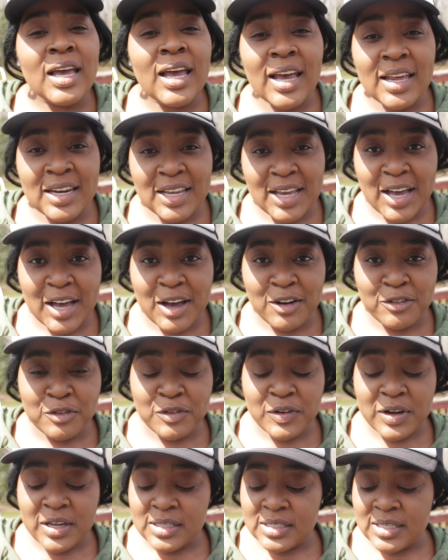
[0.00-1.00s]
Anyhow,
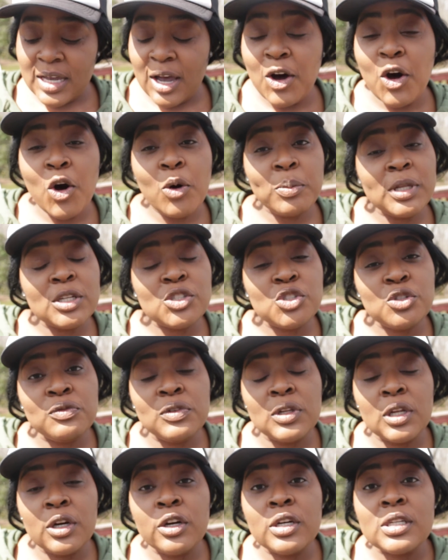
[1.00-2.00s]
friends, I hope that
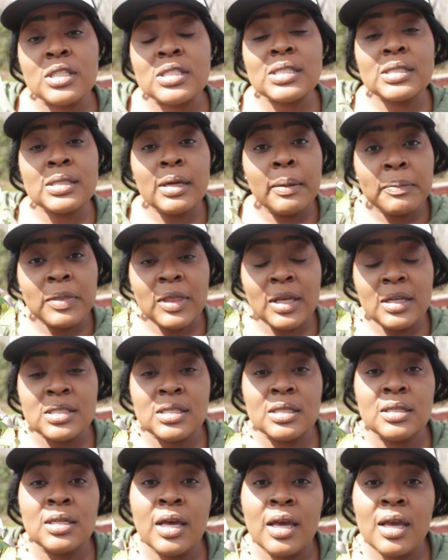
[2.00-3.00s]
you've learned something
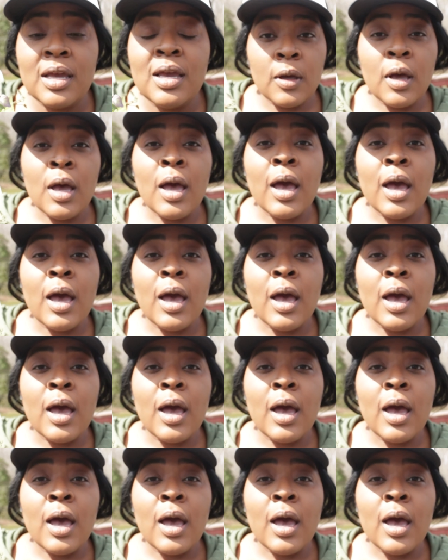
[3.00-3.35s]
today.